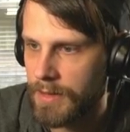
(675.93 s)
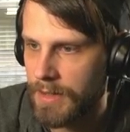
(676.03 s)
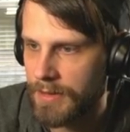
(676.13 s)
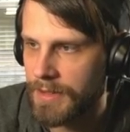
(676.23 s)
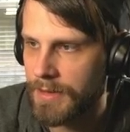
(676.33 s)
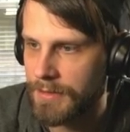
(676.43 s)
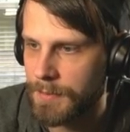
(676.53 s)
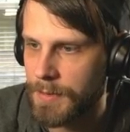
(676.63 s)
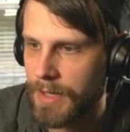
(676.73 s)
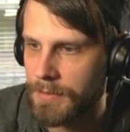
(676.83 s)
think that's
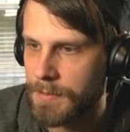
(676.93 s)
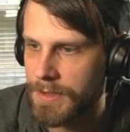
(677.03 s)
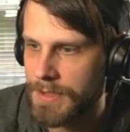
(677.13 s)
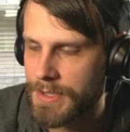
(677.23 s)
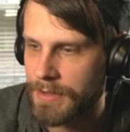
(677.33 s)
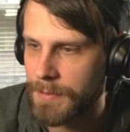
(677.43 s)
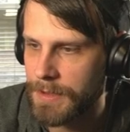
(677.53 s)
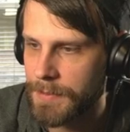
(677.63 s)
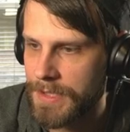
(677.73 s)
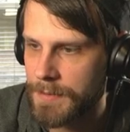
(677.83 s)
probably just going to be the
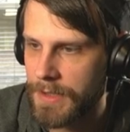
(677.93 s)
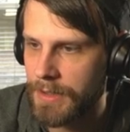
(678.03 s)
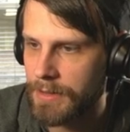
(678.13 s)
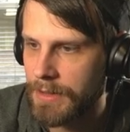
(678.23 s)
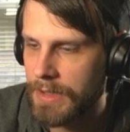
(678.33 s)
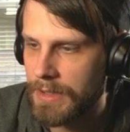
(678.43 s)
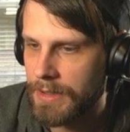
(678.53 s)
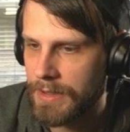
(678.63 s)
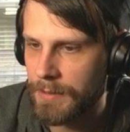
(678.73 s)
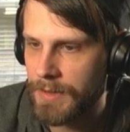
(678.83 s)
best play.
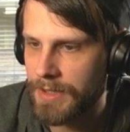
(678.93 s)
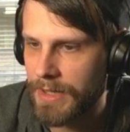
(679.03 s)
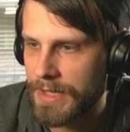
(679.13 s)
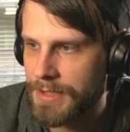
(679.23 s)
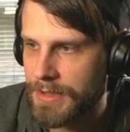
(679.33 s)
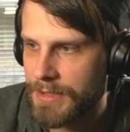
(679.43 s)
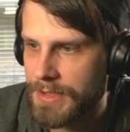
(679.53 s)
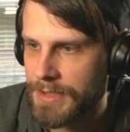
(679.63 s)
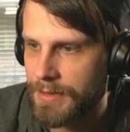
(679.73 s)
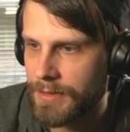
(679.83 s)
Now, we could actually
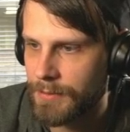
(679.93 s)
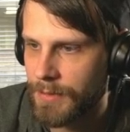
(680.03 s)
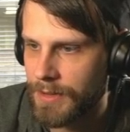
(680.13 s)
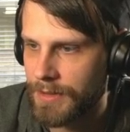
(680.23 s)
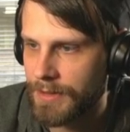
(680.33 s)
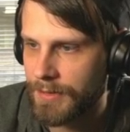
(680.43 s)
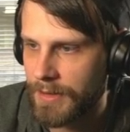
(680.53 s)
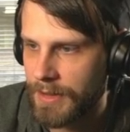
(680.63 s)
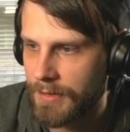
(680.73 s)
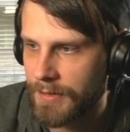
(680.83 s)
discard one of these
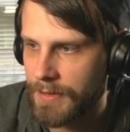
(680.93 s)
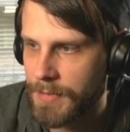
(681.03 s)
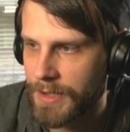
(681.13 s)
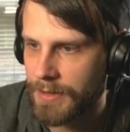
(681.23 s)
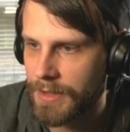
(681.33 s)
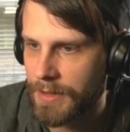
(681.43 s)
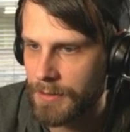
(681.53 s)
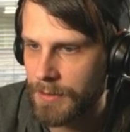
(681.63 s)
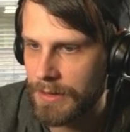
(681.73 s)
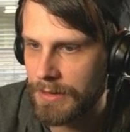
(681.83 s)
lands and then play the other
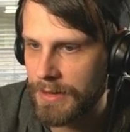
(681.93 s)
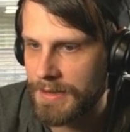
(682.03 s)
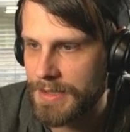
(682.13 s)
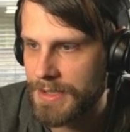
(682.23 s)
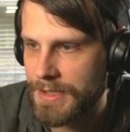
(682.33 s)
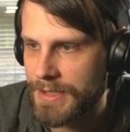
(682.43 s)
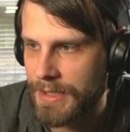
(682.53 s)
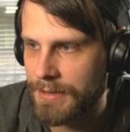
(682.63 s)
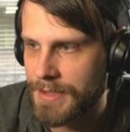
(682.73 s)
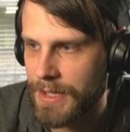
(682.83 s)
one. That doesn't
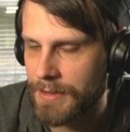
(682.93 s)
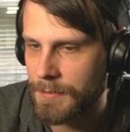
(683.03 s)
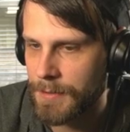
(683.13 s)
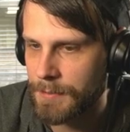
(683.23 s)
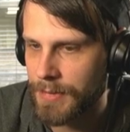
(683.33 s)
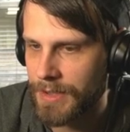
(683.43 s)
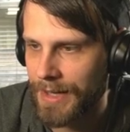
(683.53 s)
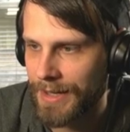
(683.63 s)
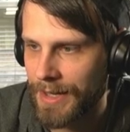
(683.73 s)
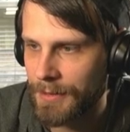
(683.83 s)
sound terrible, but
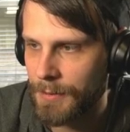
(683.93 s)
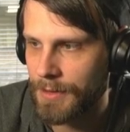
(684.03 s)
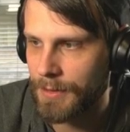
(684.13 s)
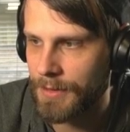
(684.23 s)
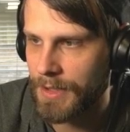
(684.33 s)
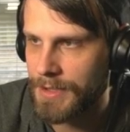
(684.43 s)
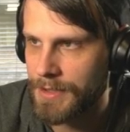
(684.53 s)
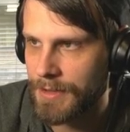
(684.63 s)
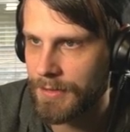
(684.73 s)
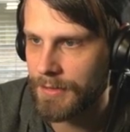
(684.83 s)
I kind of want to hold on to
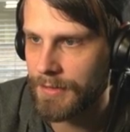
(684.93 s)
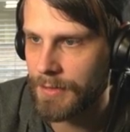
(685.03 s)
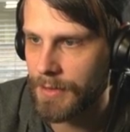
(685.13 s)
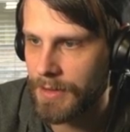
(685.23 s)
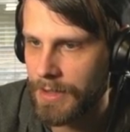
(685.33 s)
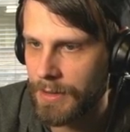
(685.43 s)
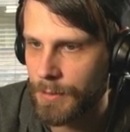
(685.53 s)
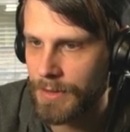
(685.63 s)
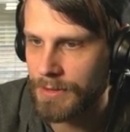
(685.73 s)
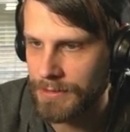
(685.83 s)
this, so I think I
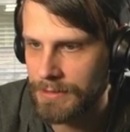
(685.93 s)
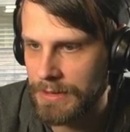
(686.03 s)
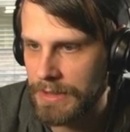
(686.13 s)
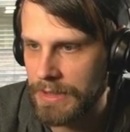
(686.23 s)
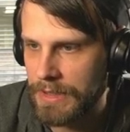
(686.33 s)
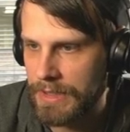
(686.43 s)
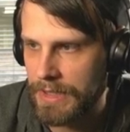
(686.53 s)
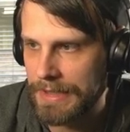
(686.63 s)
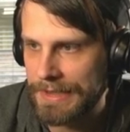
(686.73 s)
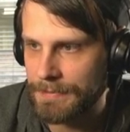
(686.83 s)
will.
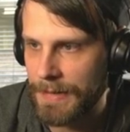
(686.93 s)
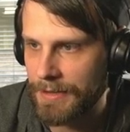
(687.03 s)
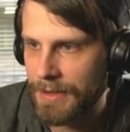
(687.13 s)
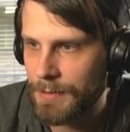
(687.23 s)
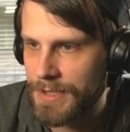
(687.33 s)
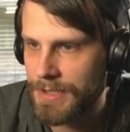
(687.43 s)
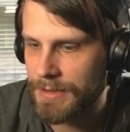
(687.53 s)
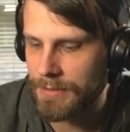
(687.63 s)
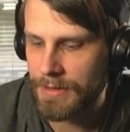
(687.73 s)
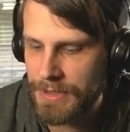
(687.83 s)
I think we just
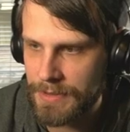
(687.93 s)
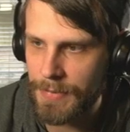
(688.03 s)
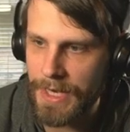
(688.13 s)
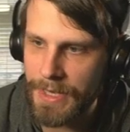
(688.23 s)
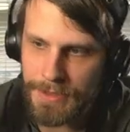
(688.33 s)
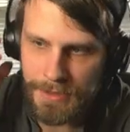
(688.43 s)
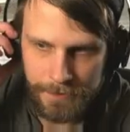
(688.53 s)
do this and pass.